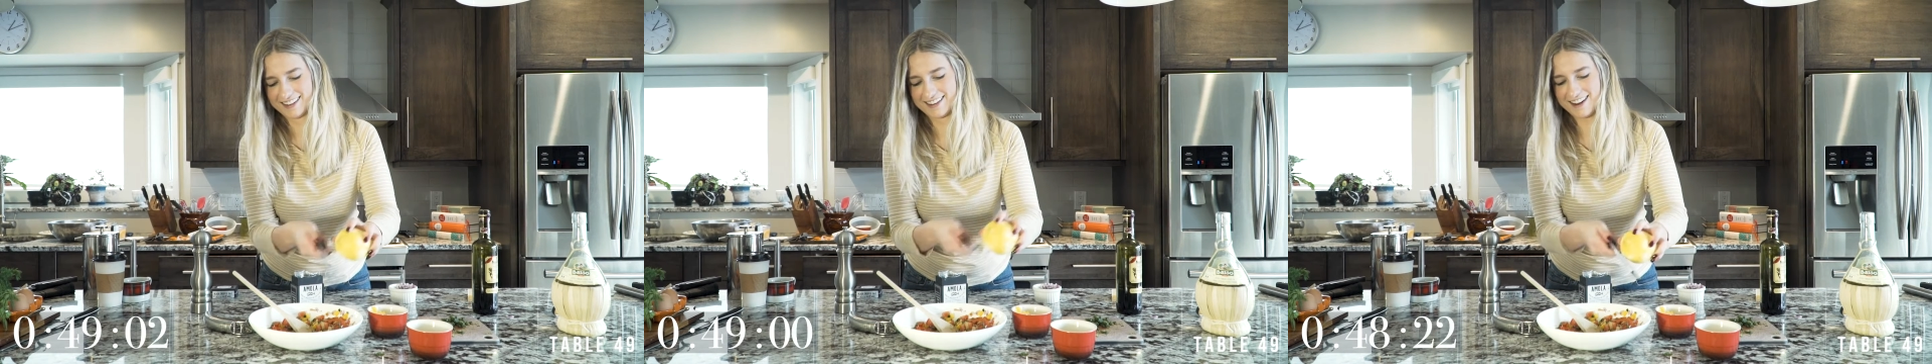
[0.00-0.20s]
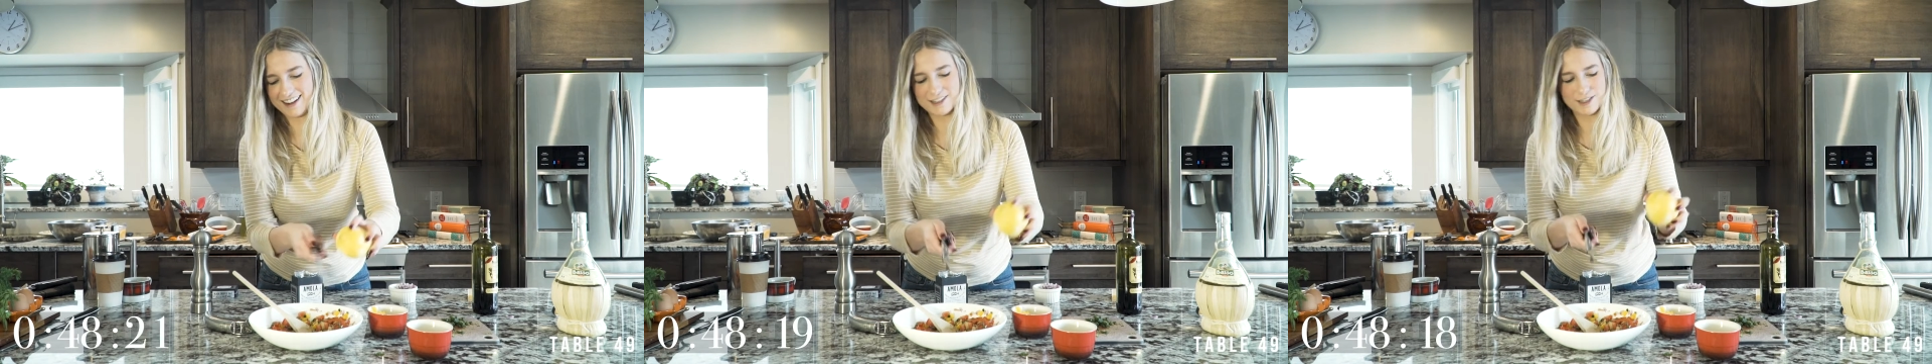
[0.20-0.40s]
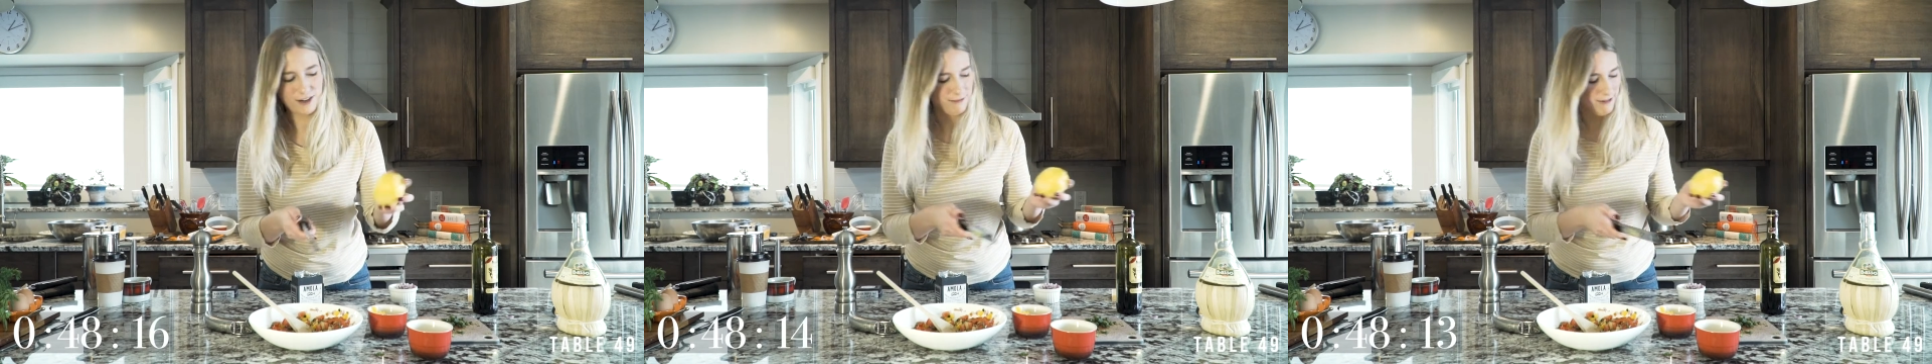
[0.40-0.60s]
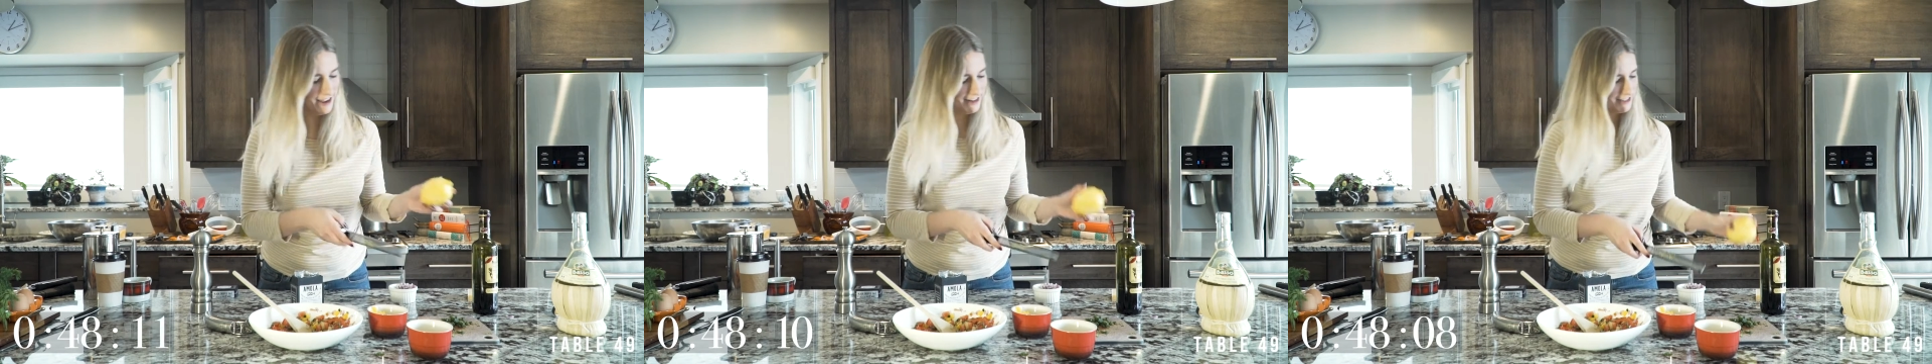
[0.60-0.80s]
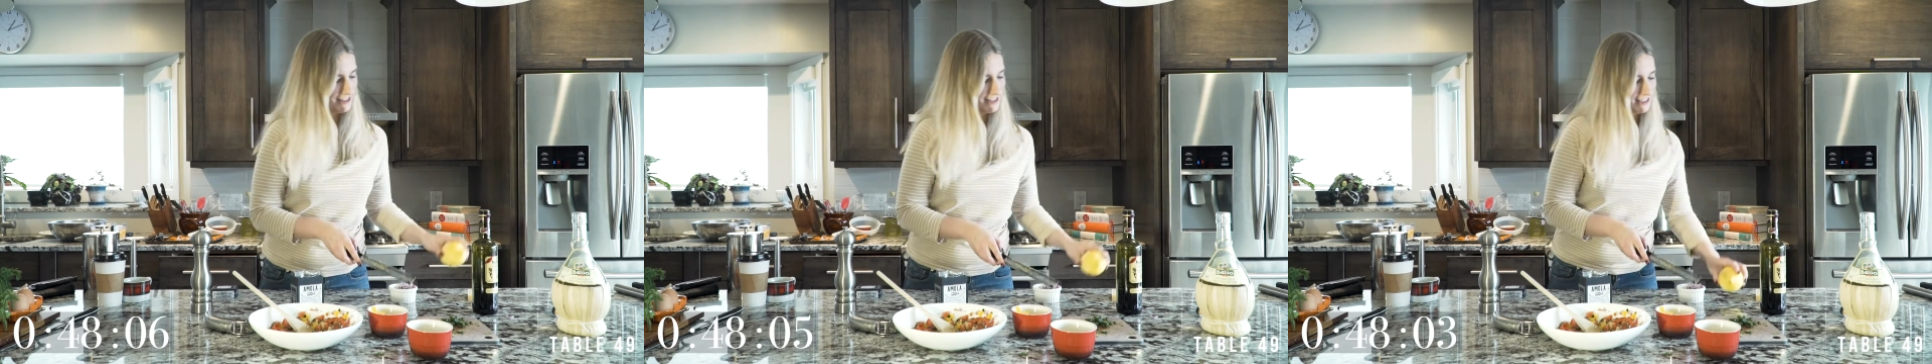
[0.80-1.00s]
Not too
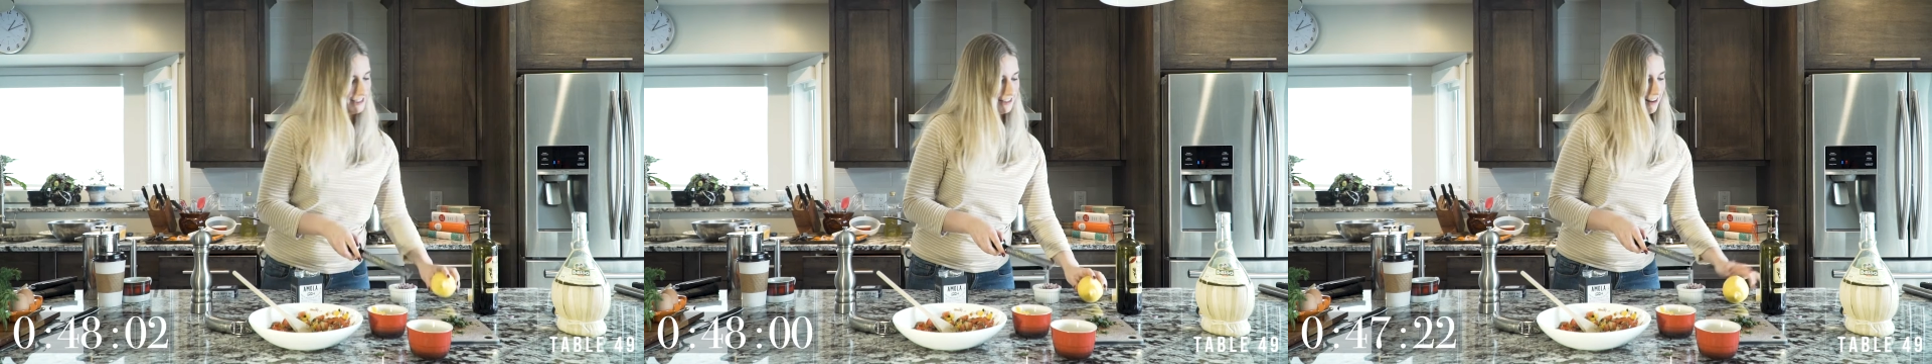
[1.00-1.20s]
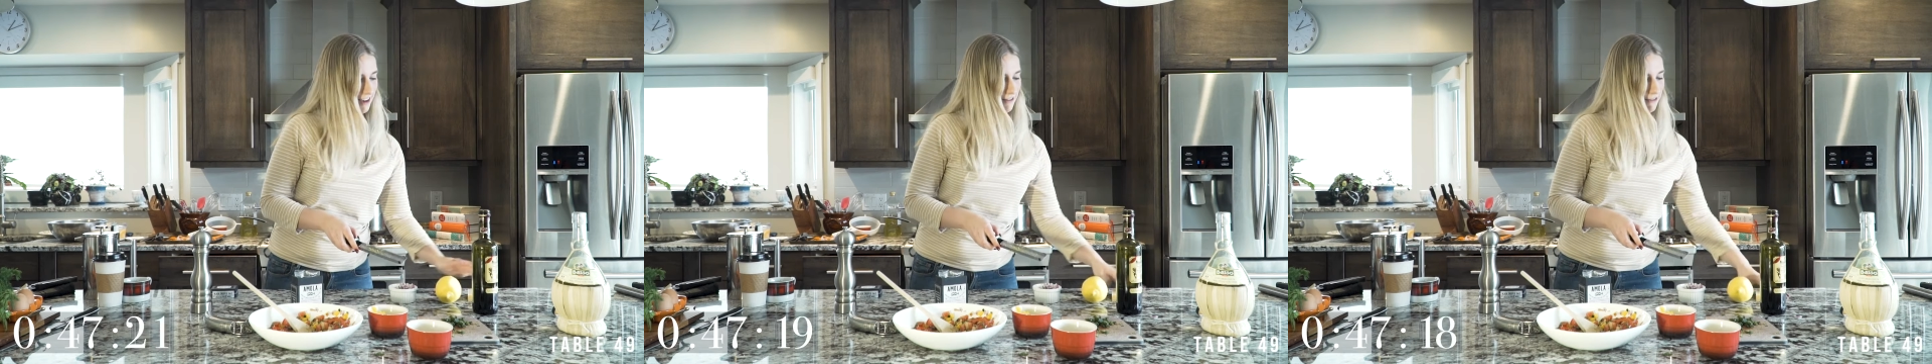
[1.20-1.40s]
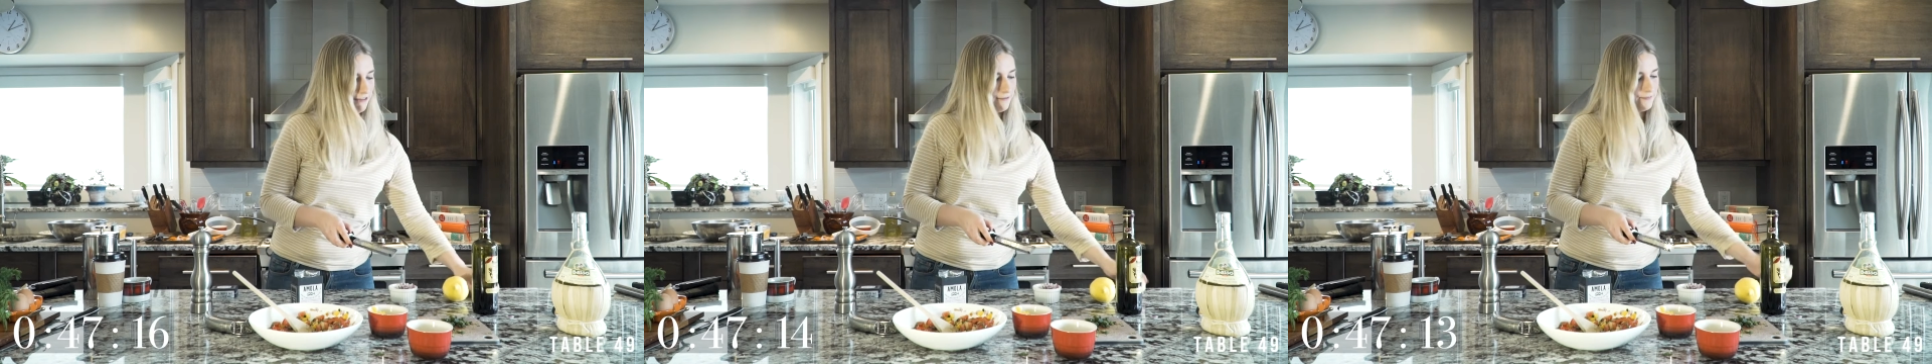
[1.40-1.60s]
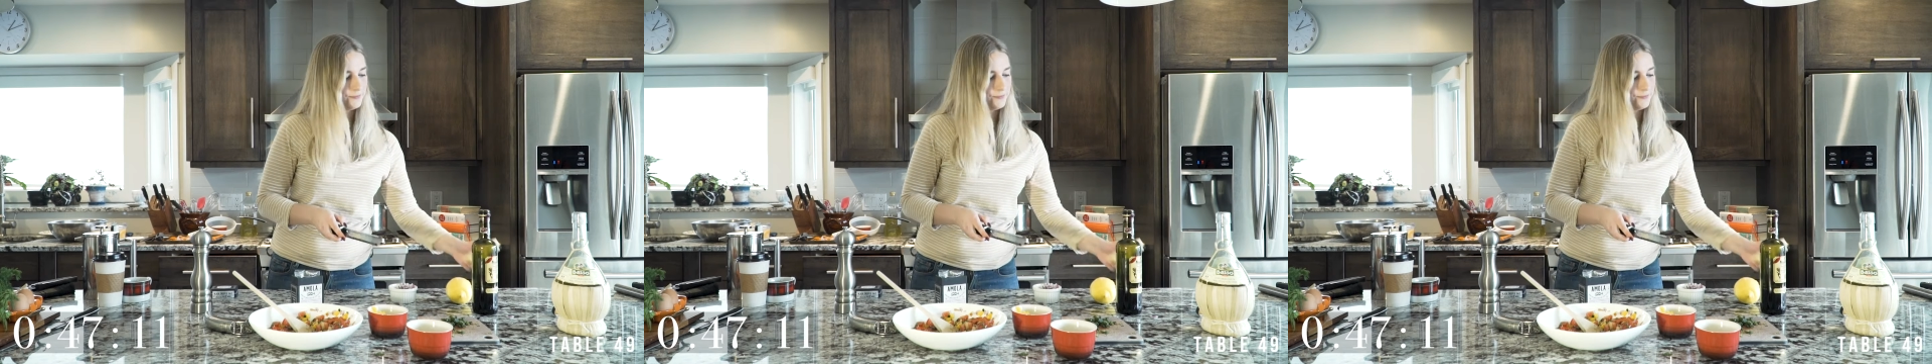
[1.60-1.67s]
much, just enough.